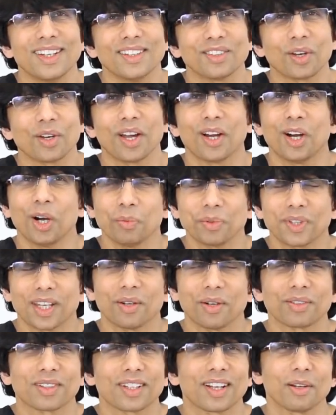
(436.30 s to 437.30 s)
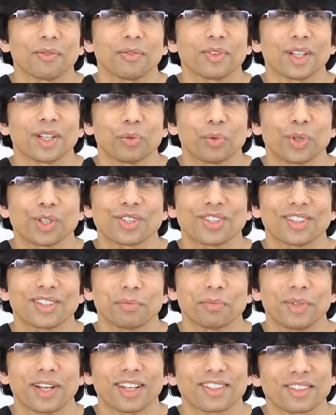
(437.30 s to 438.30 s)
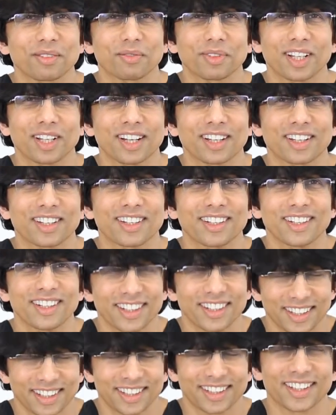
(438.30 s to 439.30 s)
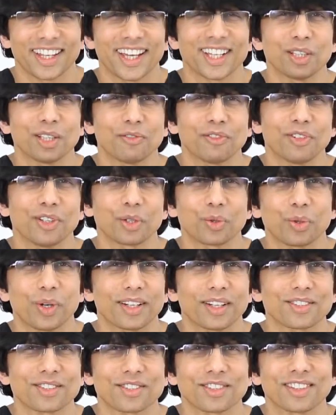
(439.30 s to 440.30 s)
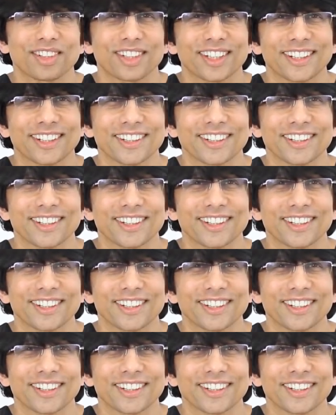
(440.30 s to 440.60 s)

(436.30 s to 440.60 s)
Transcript: So I hope that was helpful. I wish you the best of luck, and thank you for your question.